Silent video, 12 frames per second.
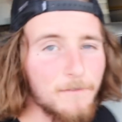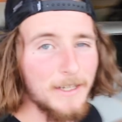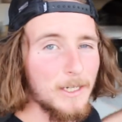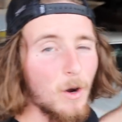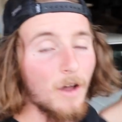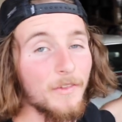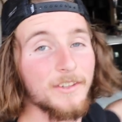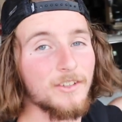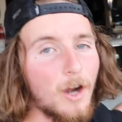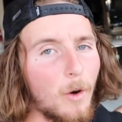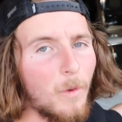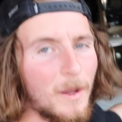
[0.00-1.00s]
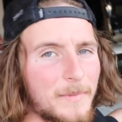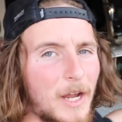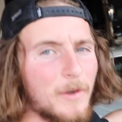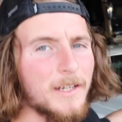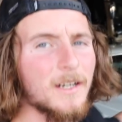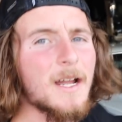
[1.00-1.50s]
a video on this car while I'm
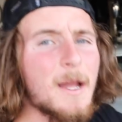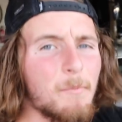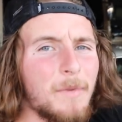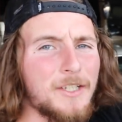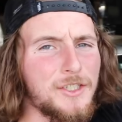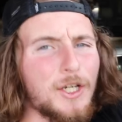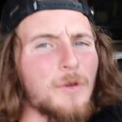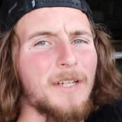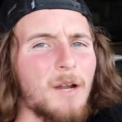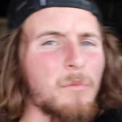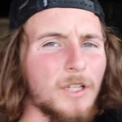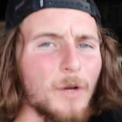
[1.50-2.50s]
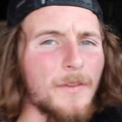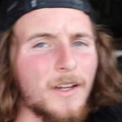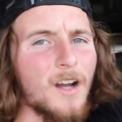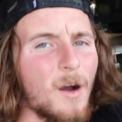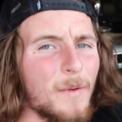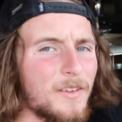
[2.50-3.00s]
down here, make sure you go down below in the
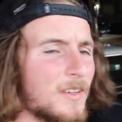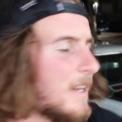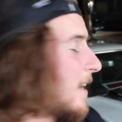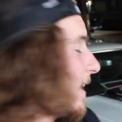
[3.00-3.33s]
comments